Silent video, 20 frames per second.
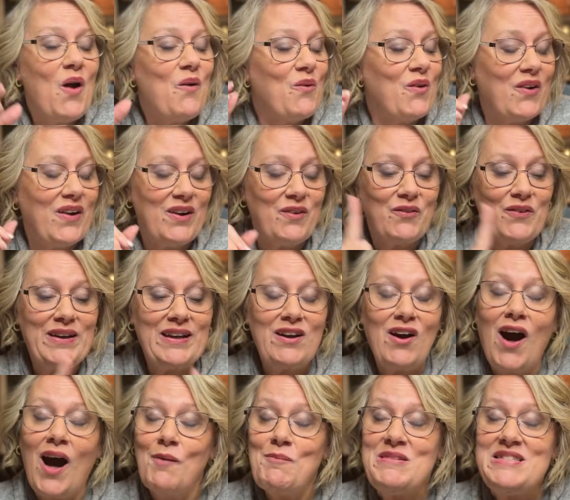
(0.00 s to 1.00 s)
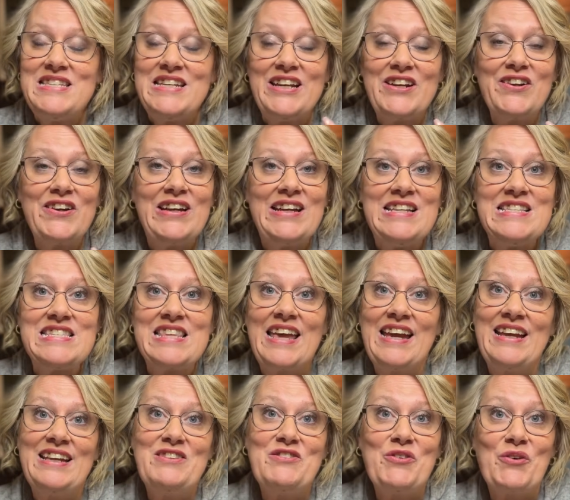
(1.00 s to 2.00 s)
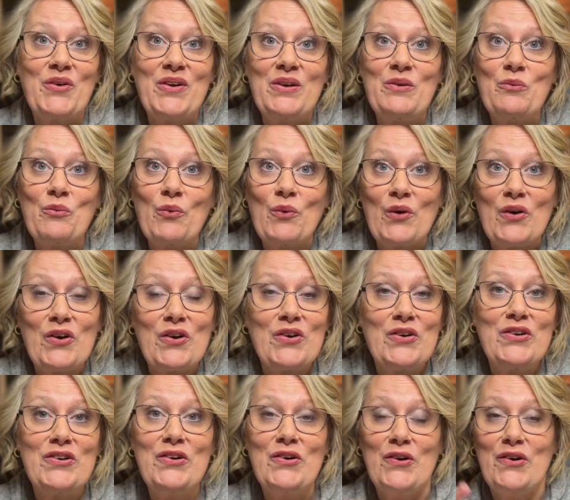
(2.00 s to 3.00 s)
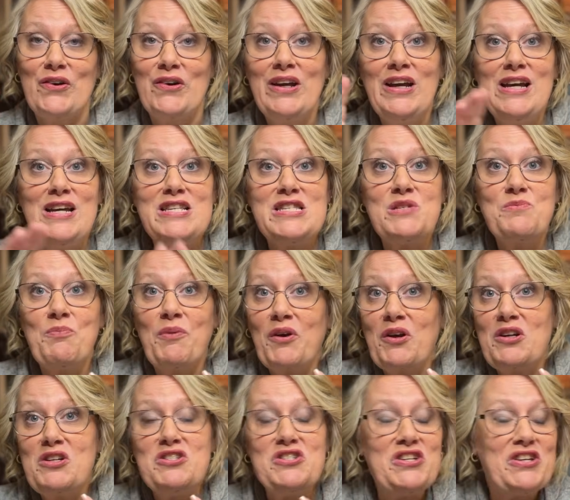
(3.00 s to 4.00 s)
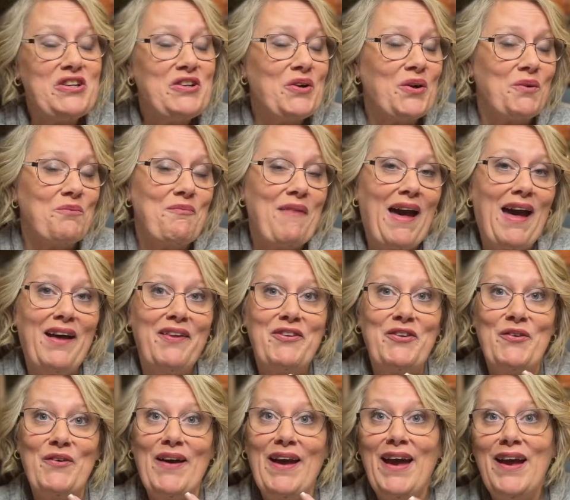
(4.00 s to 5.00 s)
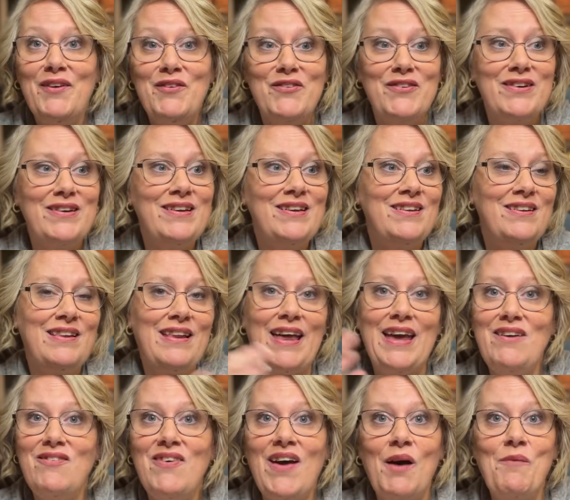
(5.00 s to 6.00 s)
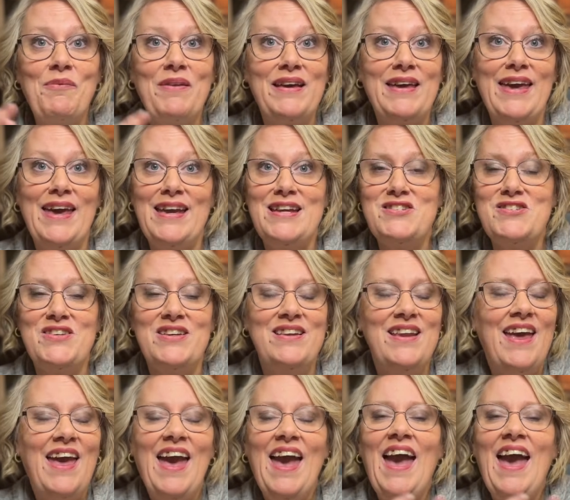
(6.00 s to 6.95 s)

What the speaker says: We're going to read commentaries like Enduring Word or Spurgeon or Matthew Henry, Life Application,